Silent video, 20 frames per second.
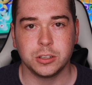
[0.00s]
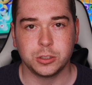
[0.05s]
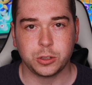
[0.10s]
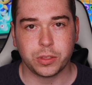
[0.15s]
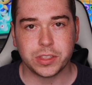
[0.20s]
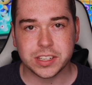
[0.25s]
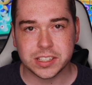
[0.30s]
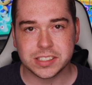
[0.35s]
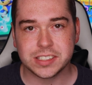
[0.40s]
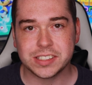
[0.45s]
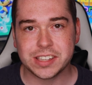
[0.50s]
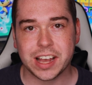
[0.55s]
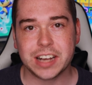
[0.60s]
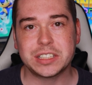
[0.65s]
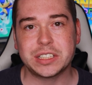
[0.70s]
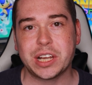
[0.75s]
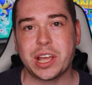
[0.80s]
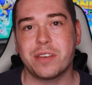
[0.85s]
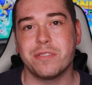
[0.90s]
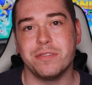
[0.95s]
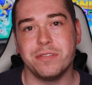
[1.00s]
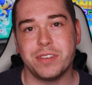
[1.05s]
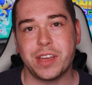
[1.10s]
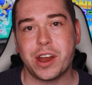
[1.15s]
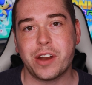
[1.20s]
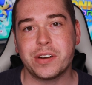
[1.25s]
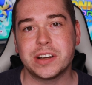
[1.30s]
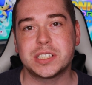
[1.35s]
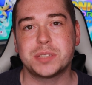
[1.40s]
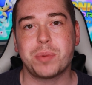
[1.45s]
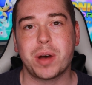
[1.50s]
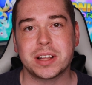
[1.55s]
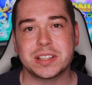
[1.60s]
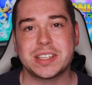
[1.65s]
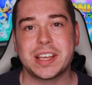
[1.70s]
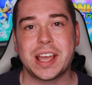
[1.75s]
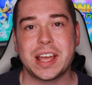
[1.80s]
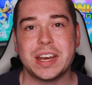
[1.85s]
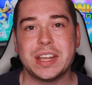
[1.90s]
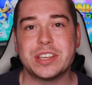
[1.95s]
So this is actually a very
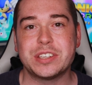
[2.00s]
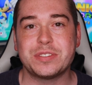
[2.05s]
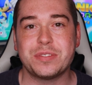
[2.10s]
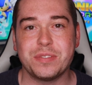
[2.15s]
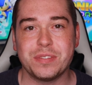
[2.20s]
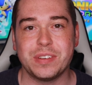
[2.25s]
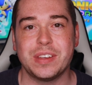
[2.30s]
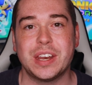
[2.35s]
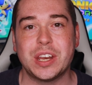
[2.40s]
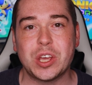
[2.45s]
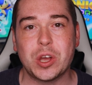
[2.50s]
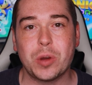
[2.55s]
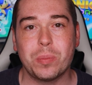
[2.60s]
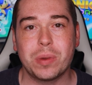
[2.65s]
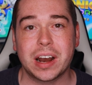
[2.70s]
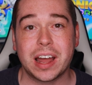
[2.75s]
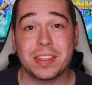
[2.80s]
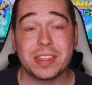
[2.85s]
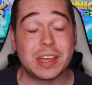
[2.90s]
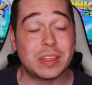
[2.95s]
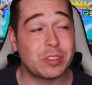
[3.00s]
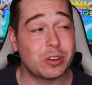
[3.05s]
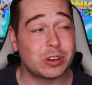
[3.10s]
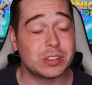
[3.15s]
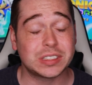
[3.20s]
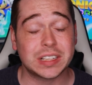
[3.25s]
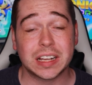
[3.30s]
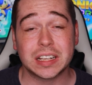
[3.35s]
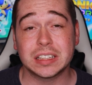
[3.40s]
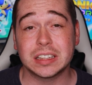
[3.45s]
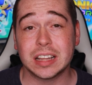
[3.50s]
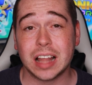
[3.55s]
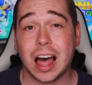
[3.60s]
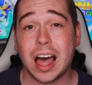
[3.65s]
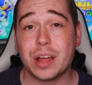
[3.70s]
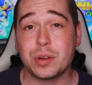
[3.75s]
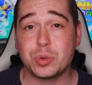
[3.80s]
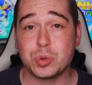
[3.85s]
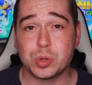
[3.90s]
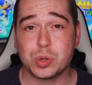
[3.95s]
spontaneous video, but I think there's a
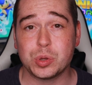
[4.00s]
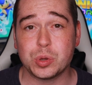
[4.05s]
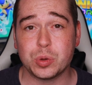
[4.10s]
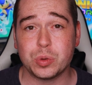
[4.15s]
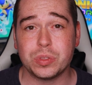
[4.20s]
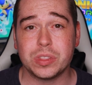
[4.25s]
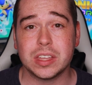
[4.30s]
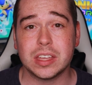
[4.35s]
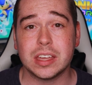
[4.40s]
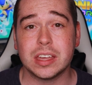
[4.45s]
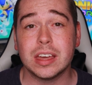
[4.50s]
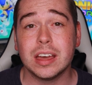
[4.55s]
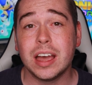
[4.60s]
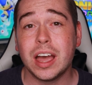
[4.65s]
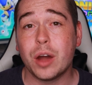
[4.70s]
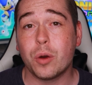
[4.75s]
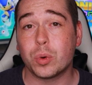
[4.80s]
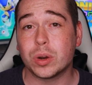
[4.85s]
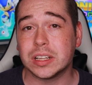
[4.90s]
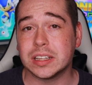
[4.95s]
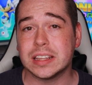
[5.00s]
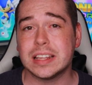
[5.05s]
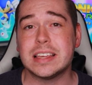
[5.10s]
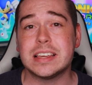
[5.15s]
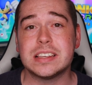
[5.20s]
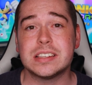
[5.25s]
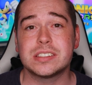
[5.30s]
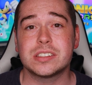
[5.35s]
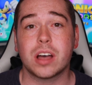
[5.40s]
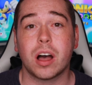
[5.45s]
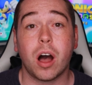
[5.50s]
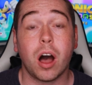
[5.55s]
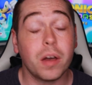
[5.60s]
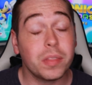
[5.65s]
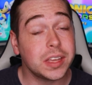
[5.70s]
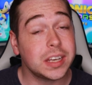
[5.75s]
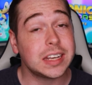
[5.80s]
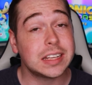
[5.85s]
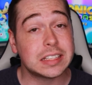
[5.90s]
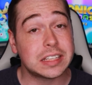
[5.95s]
lot to the release
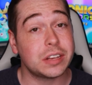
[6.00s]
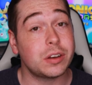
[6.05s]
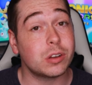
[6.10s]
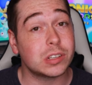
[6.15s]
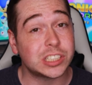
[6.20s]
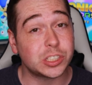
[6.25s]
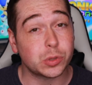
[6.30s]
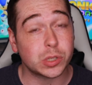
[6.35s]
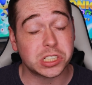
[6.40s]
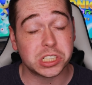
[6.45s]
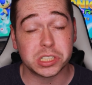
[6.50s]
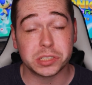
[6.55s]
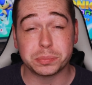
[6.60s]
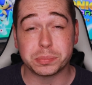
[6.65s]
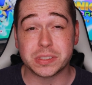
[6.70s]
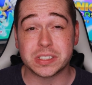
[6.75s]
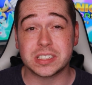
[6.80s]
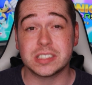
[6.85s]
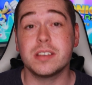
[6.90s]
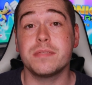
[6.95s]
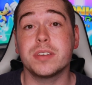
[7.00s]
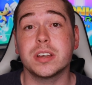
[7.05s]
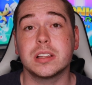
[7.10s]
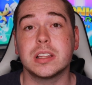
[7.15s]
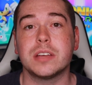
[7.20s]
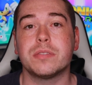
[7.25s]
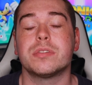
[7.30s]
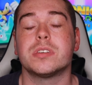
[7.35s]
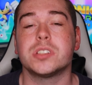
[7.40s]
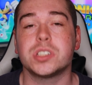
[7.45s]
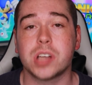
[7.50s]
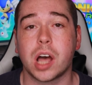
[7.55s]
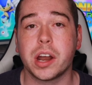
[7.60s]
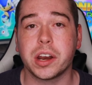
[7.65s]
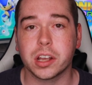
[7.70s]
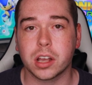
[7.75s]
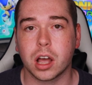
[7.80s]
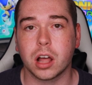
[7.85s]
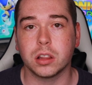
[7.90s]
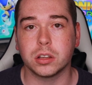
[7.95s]
on the Nintendo Switch specifically for
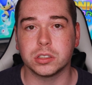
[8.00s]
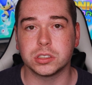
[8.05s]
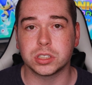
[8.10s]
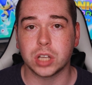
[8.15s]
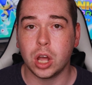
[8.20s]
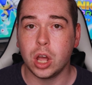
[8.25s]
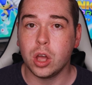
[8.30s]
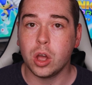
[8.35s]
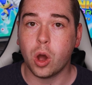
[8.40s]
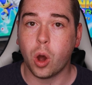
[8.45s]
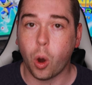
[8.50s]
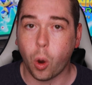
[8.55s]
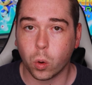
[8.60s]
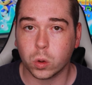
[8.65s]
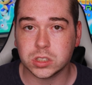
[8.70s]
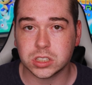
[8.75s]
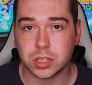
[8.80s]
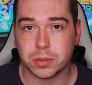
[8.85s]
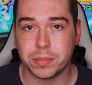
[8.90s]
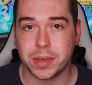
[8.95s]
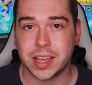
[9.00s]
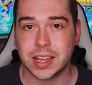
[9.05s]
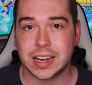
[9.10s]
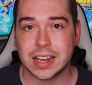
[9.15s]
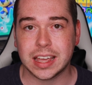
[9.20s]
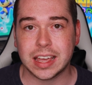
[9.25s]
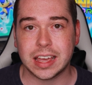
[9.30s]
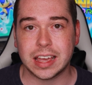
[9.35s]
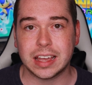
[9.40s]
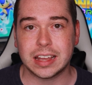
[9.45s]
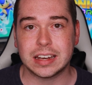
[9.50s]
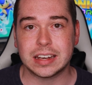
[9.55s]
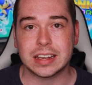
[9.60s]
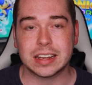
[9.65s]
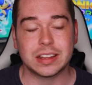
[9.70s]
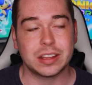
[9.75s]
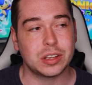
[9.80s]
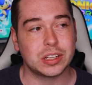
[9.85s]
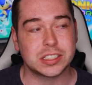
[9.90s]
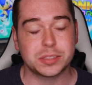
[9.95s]
Sonic Colors Ultimate, and
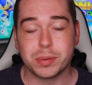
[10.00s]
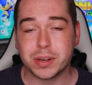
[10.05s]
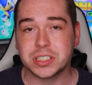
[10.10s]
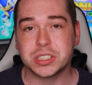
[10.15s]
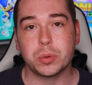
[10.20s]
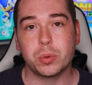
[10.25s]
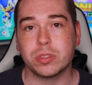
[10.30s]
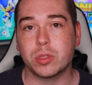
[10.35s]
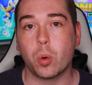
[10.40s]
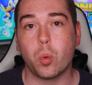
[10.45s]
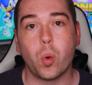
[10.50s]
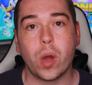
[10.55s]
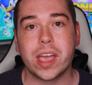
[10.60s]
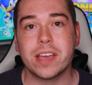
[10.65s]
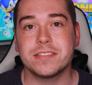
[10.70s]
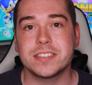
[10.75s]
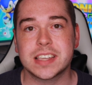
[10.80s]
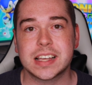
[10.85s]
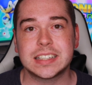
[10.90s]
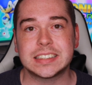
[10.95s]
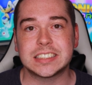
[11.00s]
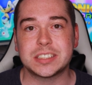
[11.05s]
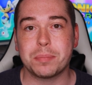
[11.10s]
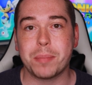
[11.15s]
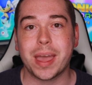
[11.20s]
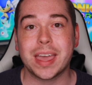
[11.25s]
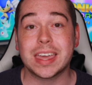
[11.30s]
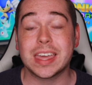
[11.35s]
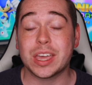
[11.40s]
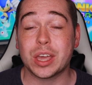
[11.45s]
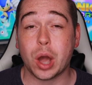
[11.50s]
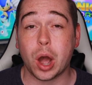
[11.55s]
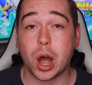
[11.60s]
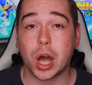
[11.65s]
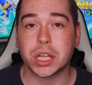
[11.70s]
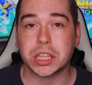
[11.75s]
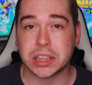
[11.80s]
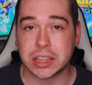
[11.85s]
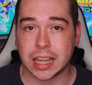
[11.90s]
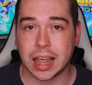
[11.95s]
especially with the waves that it's making
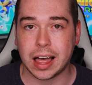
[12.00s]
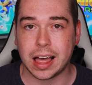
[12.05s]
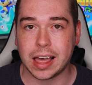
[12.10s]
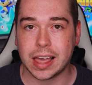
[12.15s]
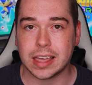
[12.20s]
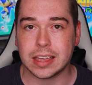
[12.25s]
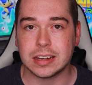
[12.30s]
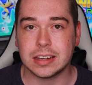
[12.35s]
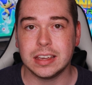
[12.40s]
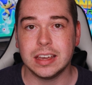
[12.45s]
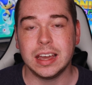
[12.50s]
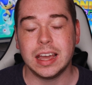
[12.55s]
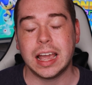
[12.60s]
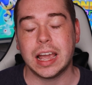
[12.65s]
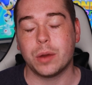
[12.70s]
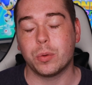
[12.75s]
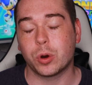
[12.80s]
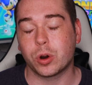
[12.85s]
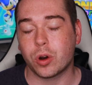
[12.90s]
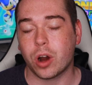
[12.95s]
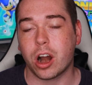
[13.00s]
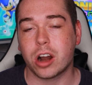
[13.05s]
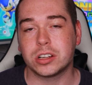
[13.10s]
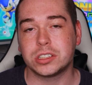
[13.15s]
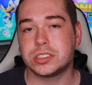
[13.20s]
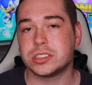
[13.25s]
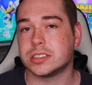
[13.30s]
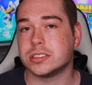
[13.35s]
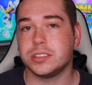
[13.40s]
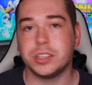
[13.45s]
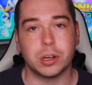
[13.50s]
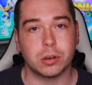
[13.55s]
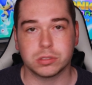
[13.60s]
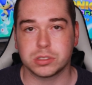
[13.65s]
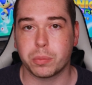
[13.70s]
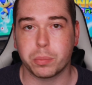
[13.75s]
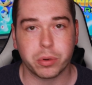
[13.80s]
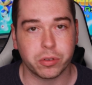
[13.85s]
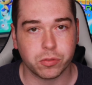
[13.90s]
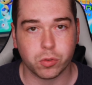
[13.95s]
online in regards to,
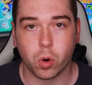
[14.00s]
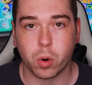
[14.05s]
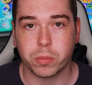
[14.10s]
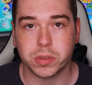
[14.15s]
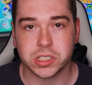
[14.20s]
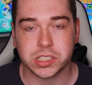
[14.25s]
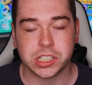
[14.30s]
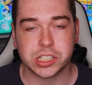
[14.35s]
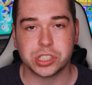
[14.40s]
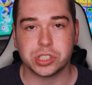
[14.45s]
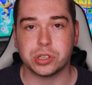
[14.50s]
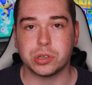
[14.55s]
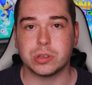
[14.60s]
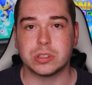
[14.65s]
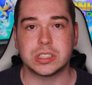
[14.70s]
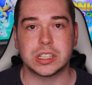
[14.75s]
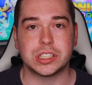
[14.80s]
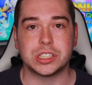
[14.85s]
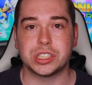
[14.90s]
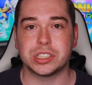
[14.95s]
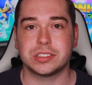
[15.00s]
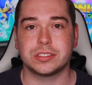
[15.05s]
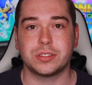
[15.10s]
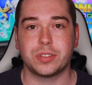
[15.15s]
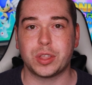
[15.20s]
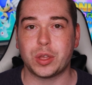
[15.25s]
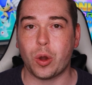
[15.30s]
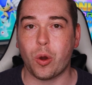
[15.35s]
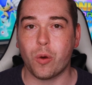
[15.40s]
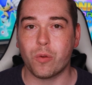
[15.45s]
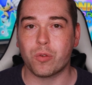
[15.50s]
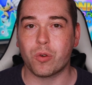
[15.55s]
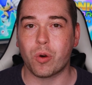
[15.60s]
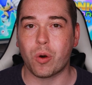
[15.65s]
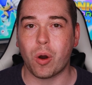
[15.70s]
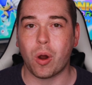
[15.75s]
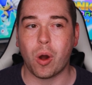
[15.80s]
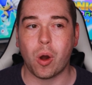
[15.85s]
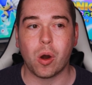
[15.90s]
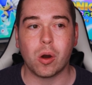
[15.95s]
some performance issues and just the
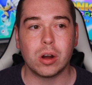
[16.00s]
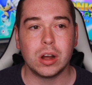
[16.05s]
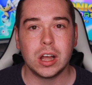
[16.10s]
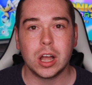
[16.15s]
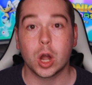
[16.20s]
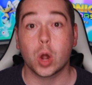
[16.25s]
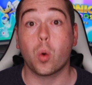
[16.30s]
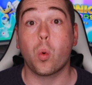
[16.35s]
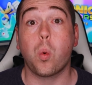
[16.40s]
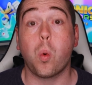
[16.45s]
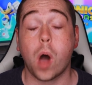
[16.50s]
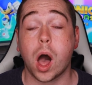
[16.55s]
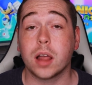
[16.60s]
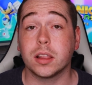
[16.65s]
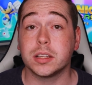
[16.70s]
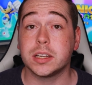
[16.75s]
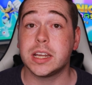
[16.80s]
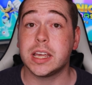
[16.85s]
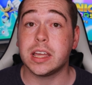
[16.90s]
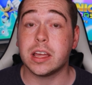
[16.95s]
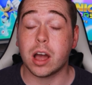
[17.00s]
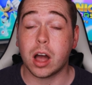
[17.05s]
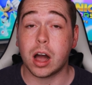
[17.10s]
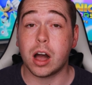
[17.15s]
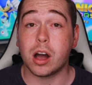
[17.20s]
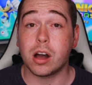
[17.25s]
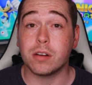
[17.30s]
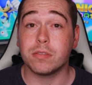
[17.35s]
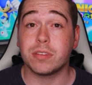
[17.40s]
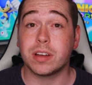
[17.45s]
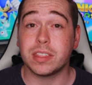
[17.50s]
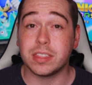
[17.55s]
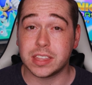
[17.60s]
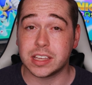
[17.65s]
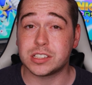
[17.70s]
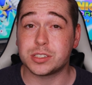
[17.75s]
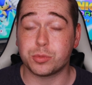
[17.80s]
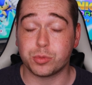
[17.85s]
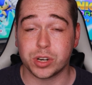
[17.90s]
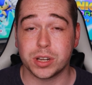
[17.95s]
overall quality of
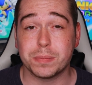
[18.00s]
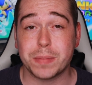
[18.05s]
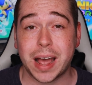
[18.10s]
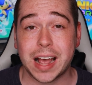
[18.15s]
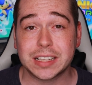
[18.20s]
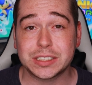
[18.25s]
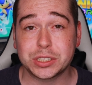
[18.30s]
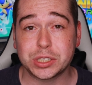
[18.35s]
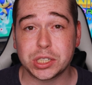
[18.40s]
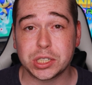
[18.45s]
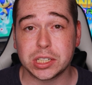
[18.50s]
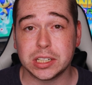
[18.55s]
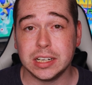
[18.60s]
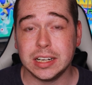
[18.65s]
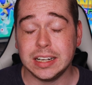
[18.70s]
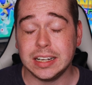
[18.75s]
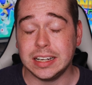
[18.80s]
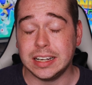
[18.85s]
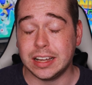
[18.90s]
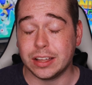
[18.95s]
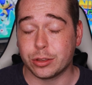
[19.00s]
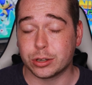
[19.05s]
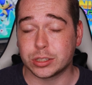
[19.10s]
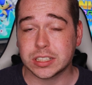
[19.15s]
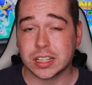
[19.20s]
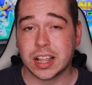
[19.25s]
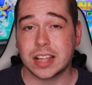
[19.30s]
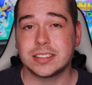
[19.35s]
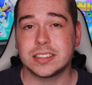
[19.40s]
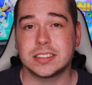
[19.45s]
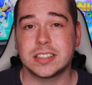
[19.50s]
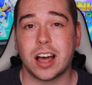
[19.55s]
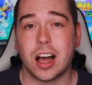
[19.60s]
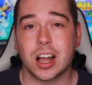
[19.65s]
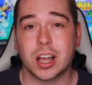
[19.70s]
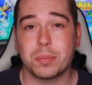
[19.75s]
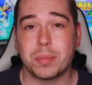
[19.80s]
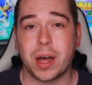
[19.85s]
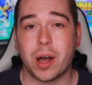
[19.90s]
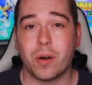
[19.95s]
this remaster. There's a lot to
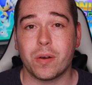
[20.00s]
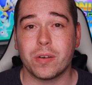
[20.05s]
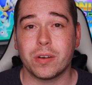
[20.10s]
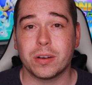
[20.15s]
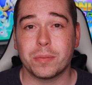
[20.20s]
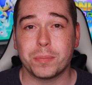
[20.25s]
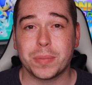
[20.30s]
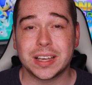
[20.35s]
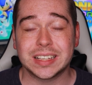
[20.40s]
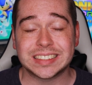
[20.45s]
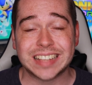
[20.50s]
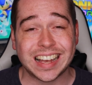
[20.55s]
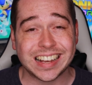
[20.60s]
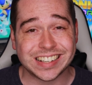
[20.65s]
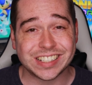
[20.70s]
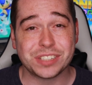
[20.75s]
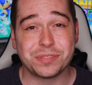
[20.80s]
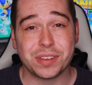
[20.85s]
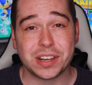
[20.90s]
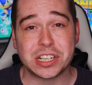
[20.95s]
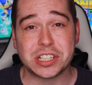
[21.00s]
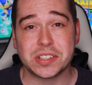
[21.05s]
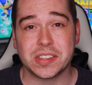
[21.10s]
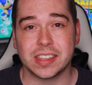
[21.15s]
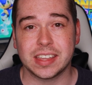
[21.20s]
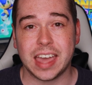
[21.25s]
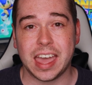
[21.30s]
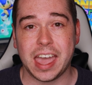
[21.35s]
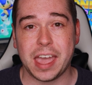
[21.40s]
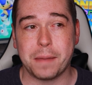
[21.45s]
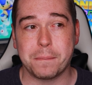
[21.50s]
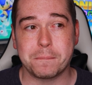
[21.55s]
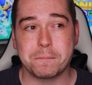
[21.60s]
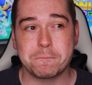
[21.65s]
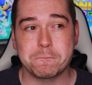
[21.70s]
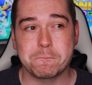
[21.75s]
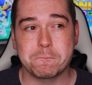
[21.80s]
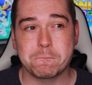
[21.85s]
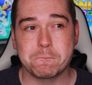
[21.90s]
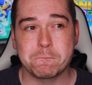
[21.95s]
talk about because I just finished the
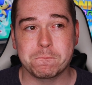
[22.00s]
game.